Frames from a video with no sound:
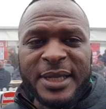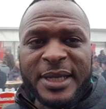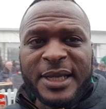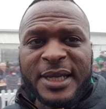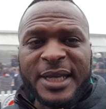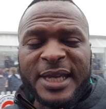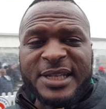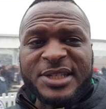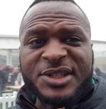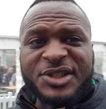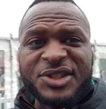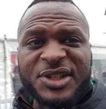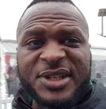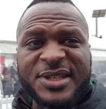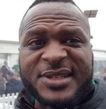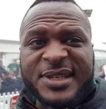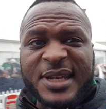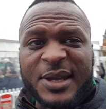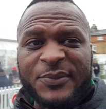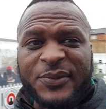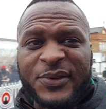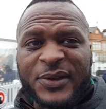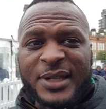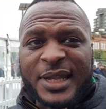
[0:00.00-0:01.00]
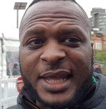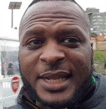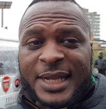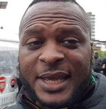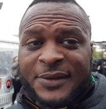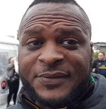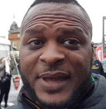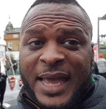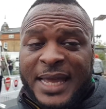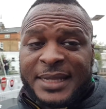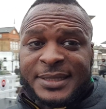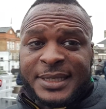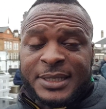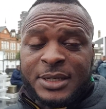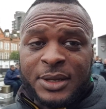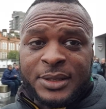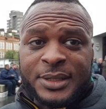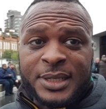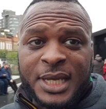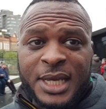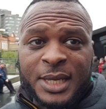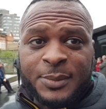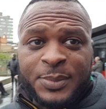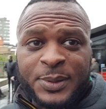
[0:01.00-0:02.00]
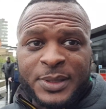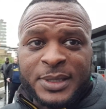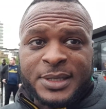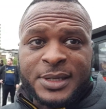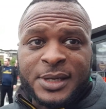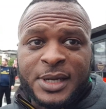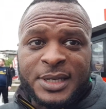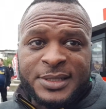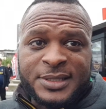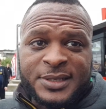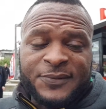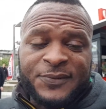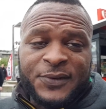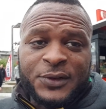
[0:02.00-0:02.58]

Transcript: It's just something that they've added on there because of a